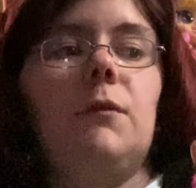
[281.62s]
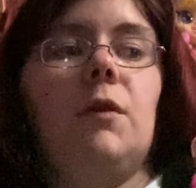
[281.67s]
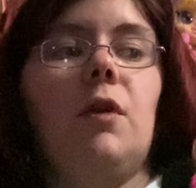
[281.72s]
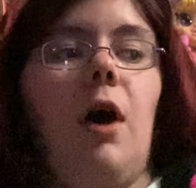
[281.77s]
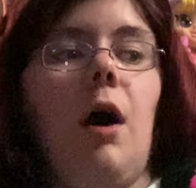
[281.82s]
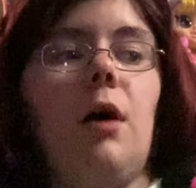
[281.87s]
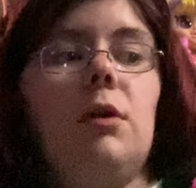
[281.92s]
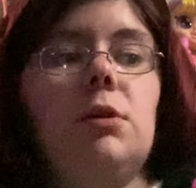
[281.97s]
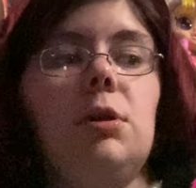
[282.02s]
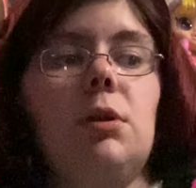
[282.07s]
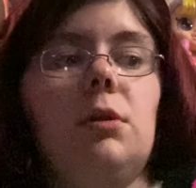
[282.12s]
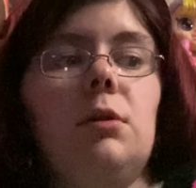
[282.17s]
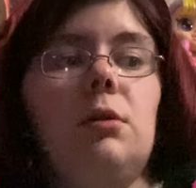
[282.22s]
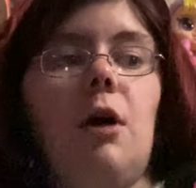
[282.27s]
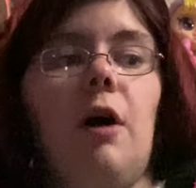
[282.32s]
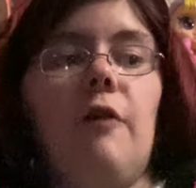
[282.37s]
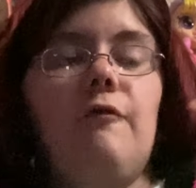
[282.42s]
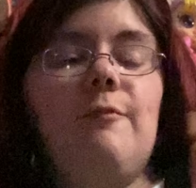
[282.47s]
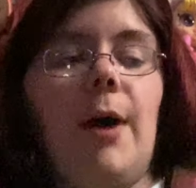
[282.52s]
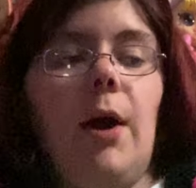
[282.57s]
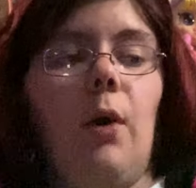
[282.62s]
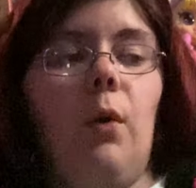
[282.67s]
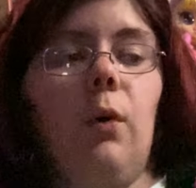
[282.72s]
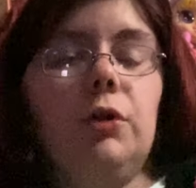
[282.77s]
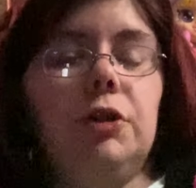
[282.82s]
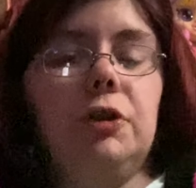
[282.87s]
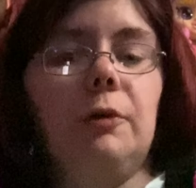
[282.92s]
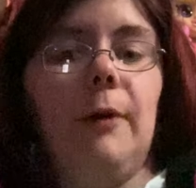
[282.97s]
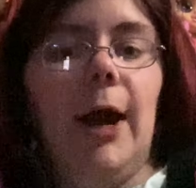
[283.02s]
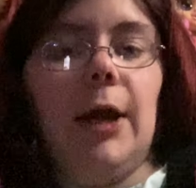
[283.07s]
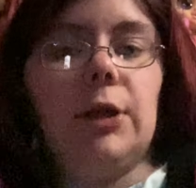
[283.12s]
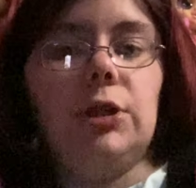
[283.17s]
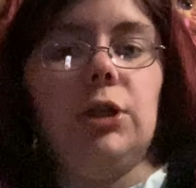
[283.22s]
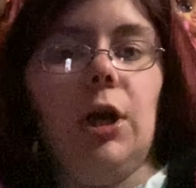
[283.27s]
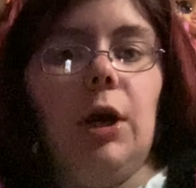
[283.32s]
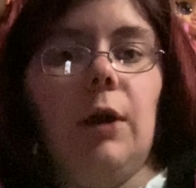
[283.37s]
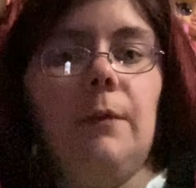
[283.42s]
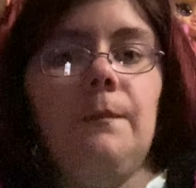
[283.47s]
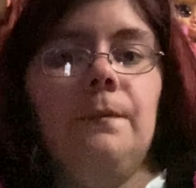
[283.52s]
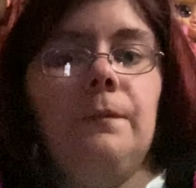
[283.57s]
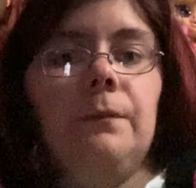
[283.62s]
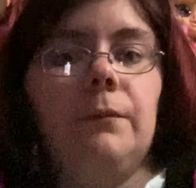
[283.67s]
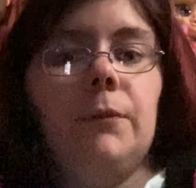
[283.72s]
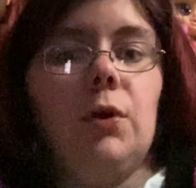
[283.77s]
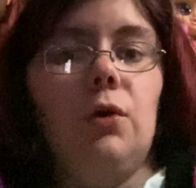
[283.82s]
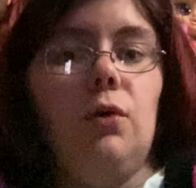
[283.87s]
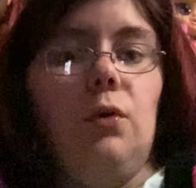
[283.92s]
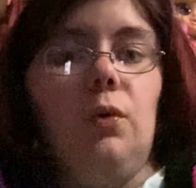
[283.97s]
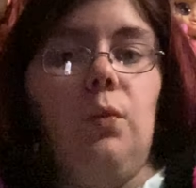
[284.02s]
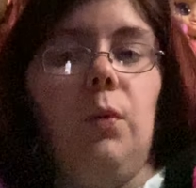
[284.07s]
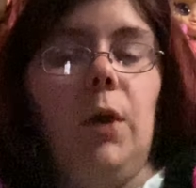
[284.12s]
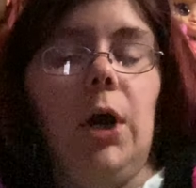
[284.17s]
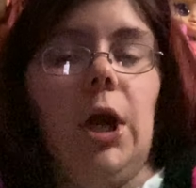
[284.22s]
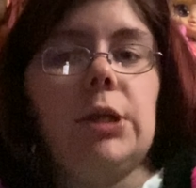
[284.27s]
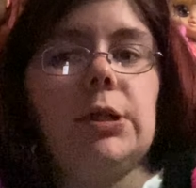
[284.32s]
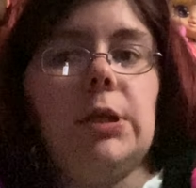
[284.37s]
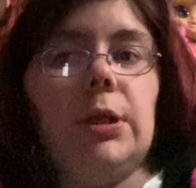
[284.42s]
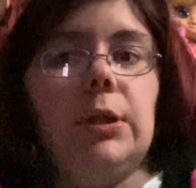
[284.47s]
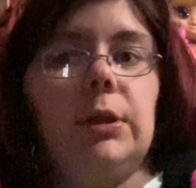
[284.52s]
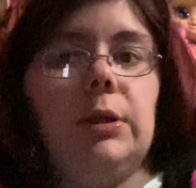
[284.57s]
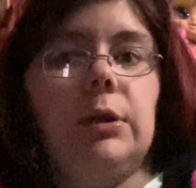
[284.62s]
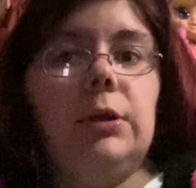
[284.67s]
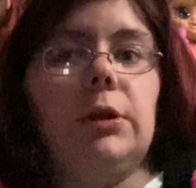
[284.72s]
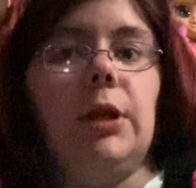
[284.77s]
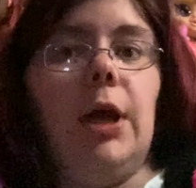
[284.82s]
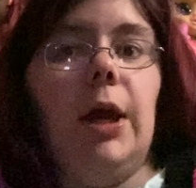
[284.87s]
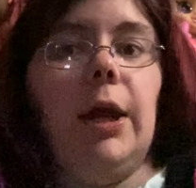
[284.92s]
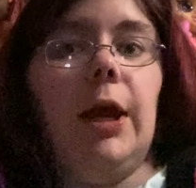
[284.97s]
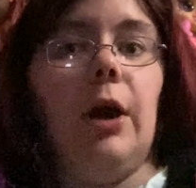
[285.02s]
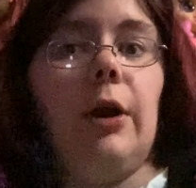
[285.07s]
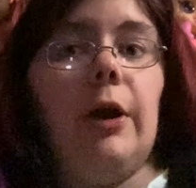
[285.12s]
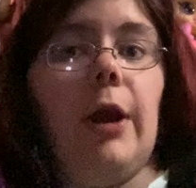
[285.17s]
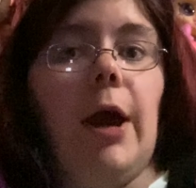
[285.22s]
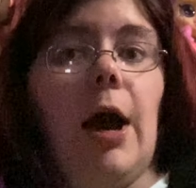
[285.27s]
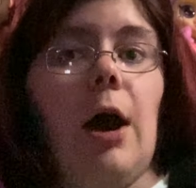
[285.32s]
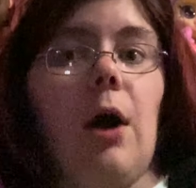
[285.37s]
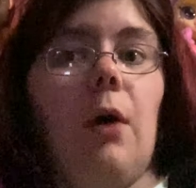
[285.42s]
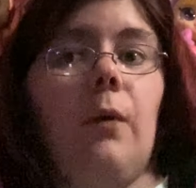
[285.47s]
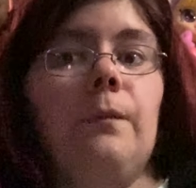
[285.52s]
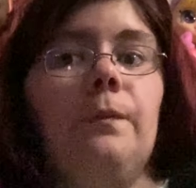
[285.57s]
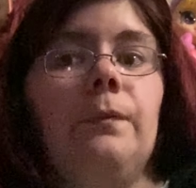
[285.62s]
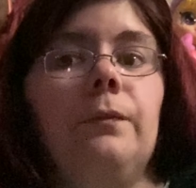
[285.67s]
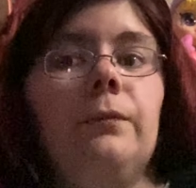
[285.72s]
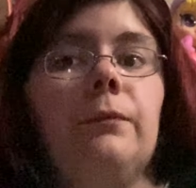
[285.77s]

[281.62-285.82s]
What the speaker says: cousin of my old director, who works at the daycare now,